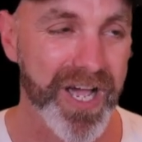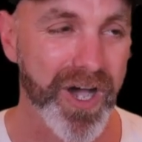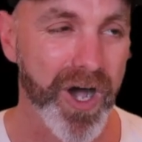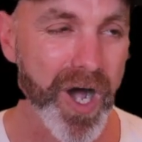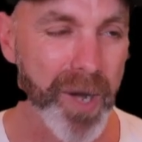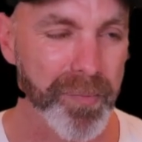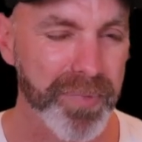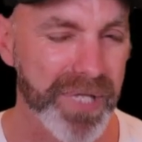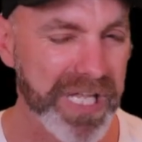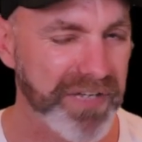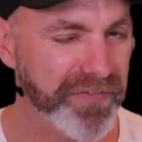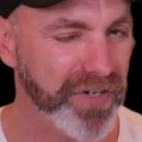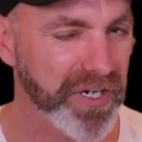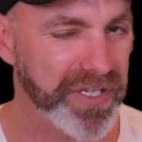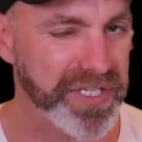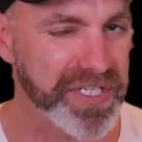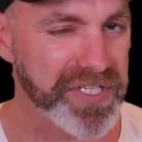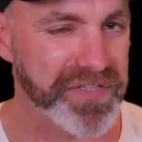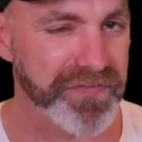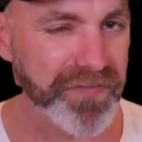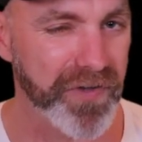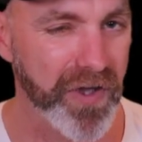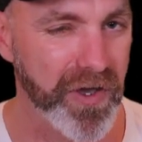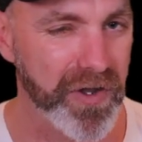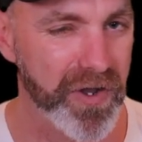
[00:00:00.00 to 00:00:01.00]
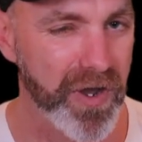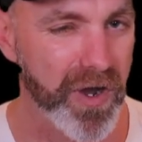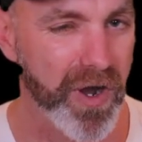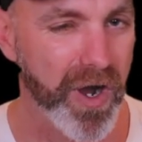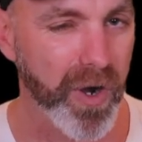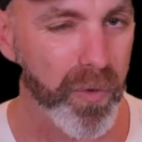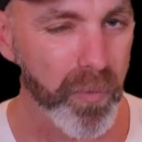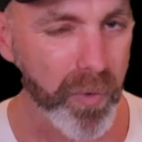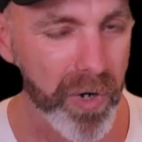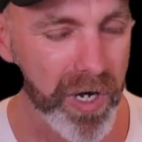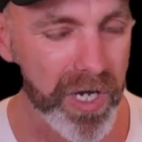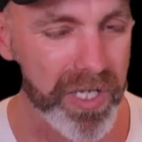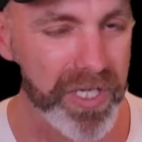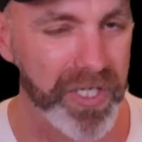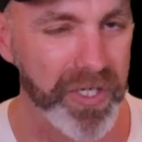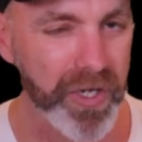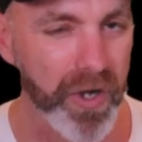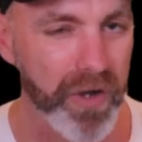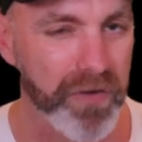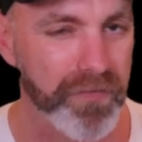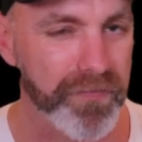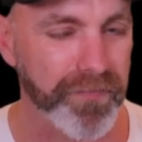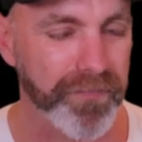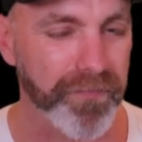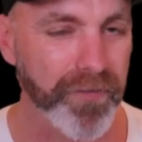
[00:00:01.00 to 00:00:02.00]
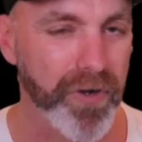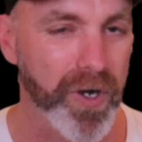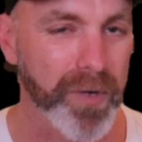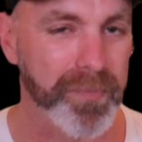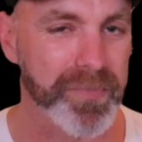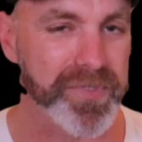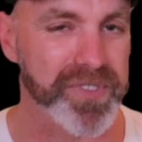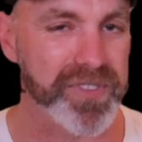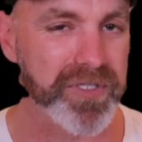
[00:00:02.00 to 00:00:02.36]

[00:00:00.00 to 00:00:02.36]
I believe I got this photo a while ago from